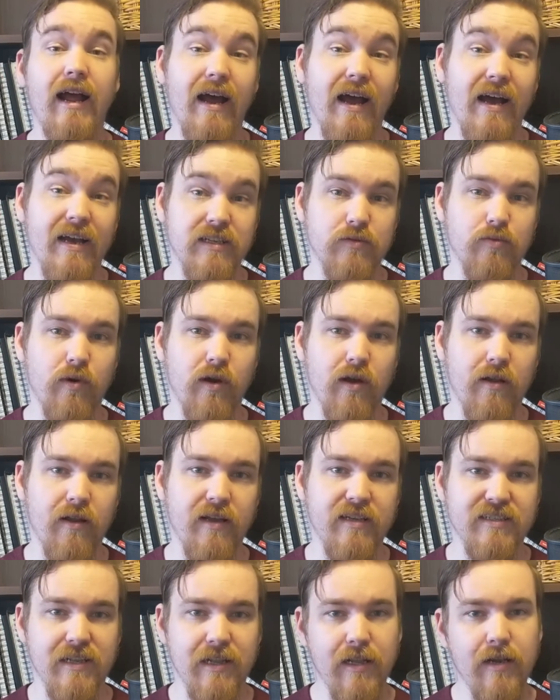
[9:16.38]
as well
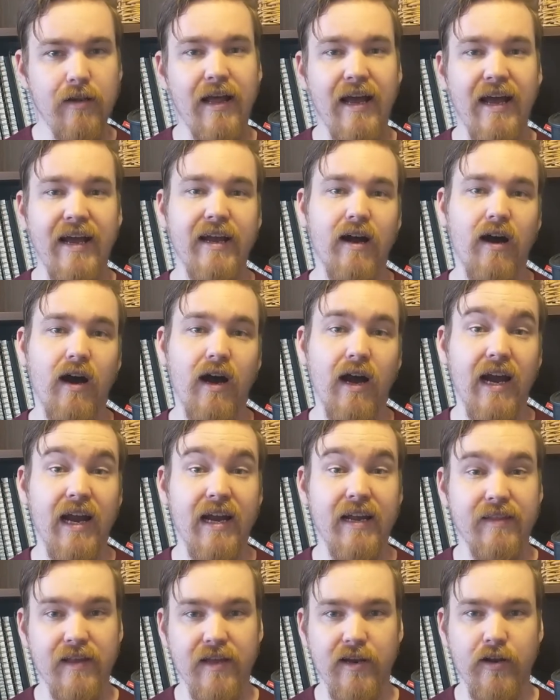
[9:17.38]
as a little AI
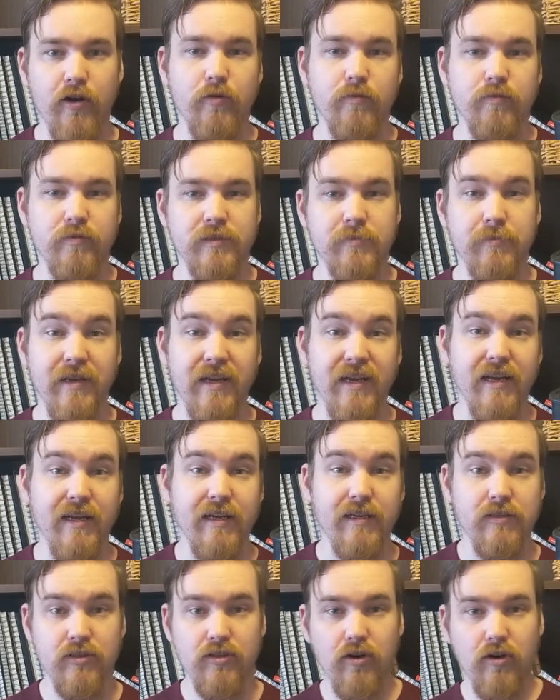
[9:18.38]
that helps
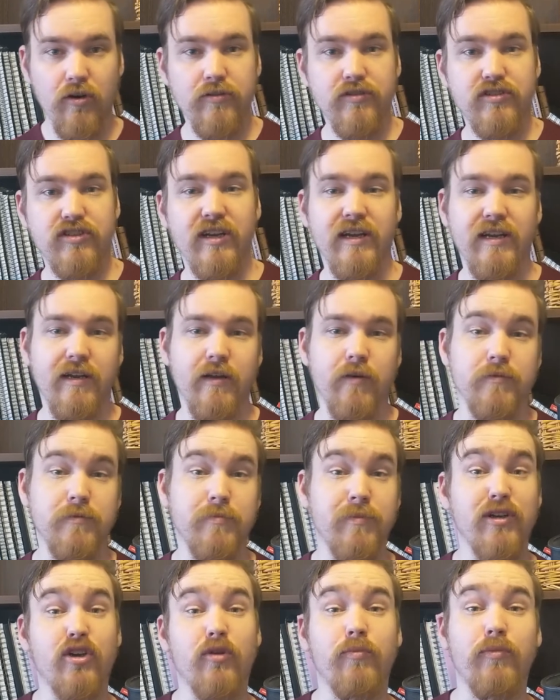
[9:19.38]
me dodge and helps
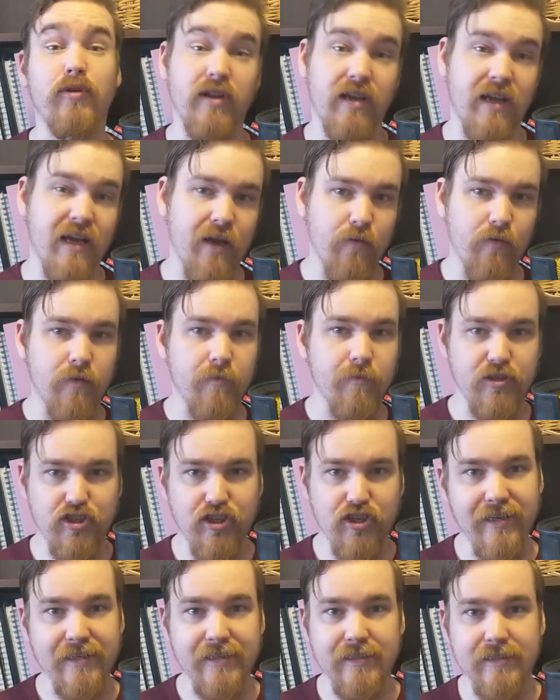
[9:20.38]
me communicate with
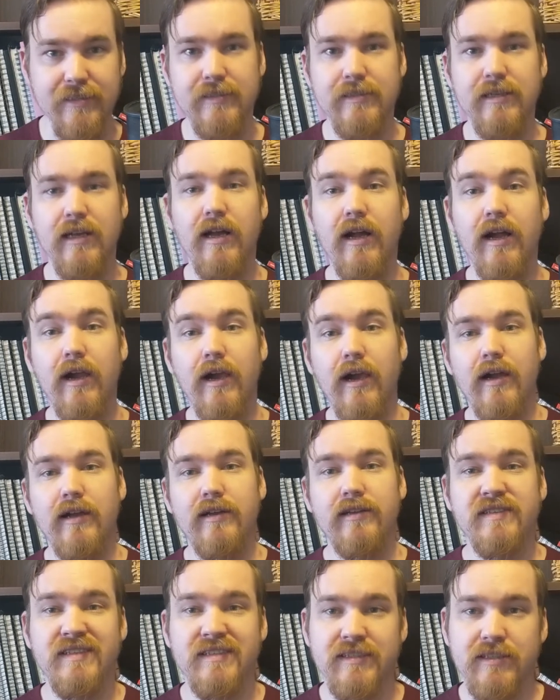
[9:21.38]
machines.
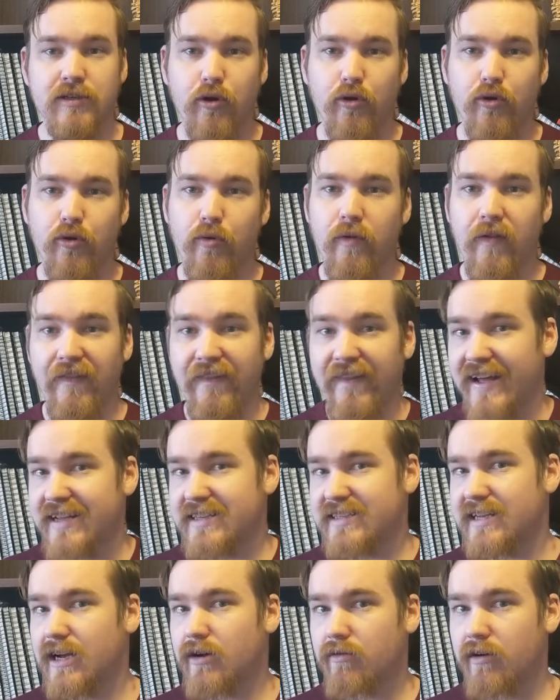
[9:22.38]
So
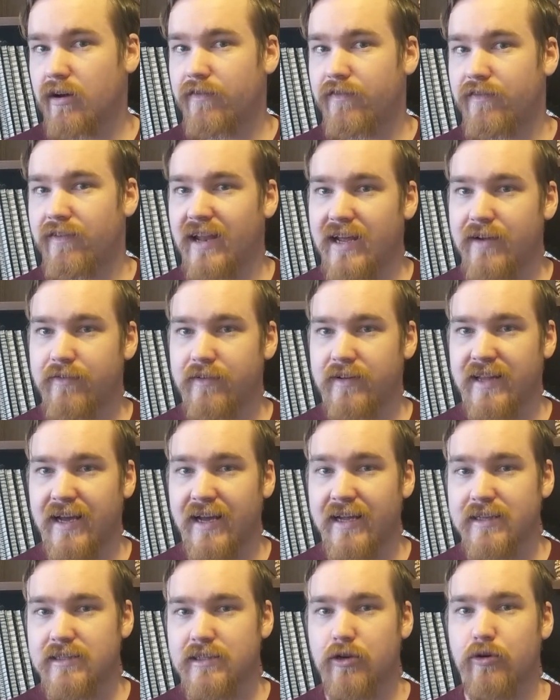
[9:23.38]
that's how I've flavored
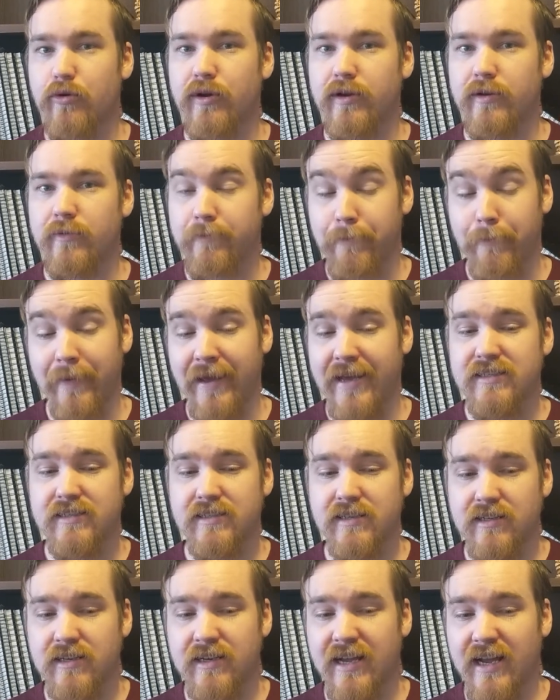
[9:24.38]
that, so it makes
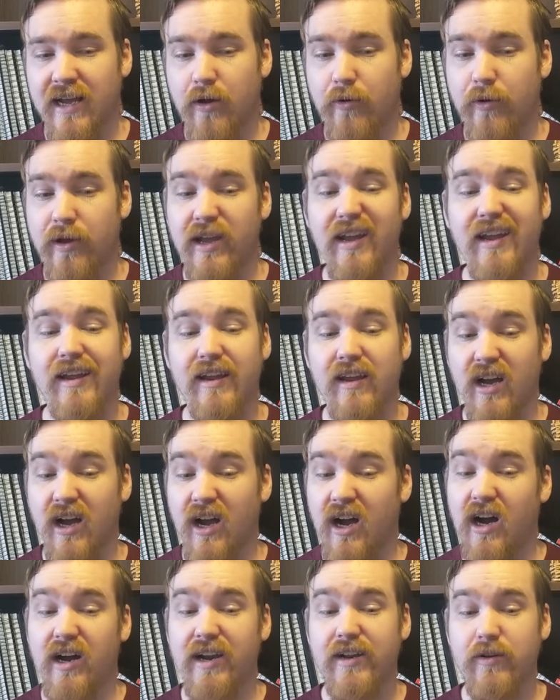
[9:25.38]
it now a
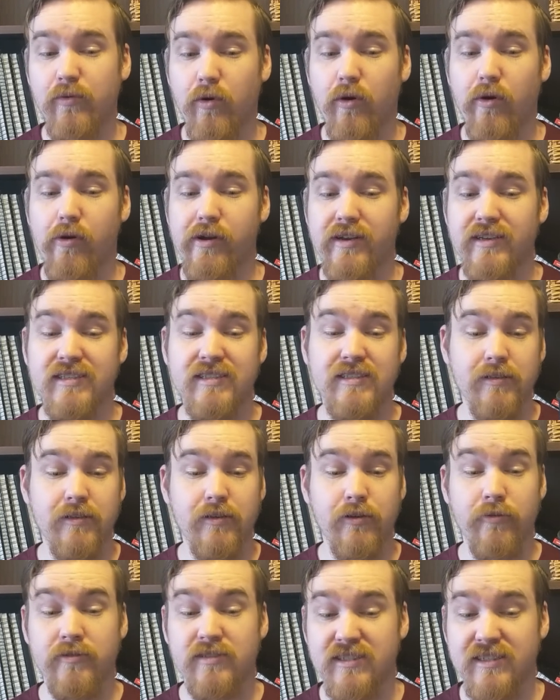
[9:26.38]
hardy warrior
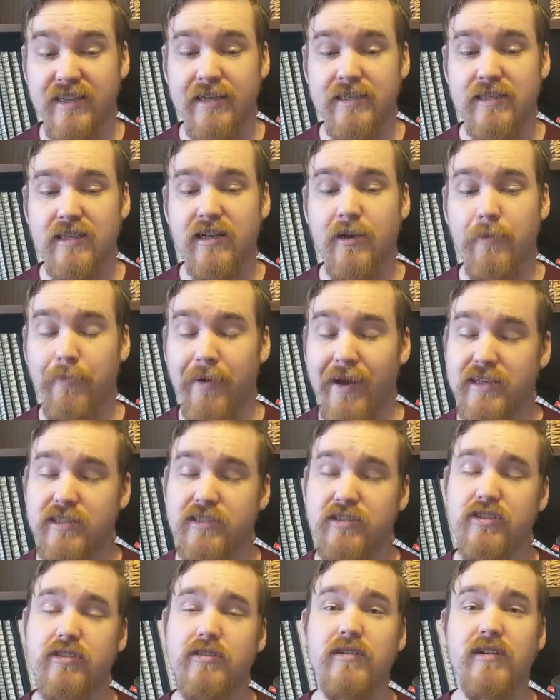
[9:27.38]
who stands like a
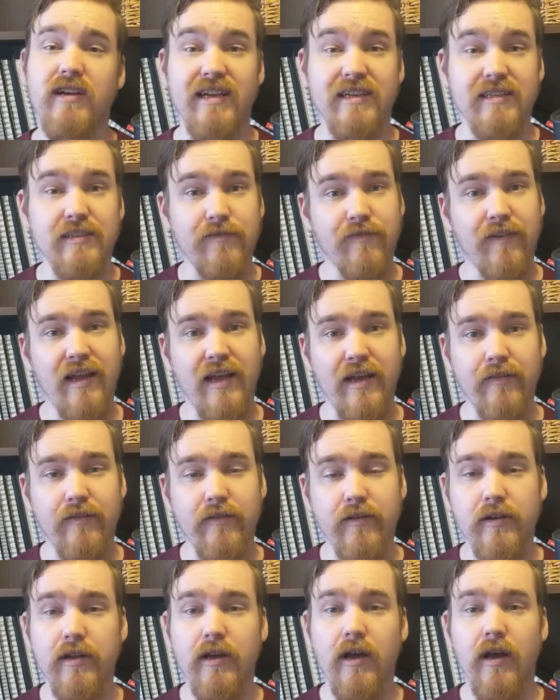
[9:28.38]
bastion and is
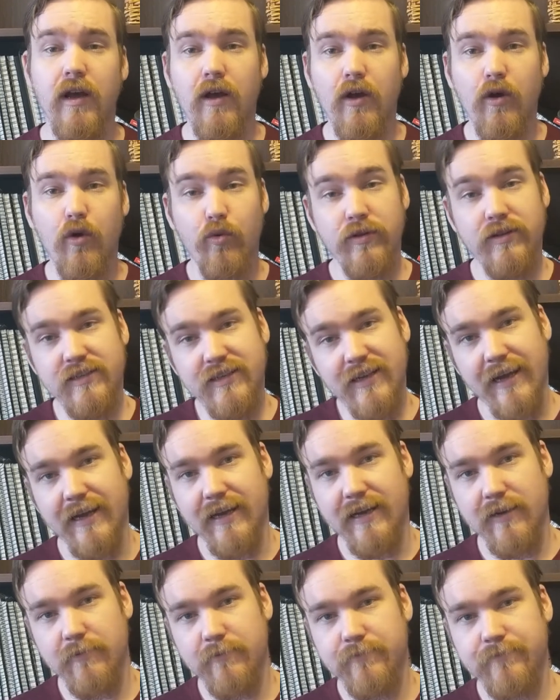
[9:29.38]
flavored with tech.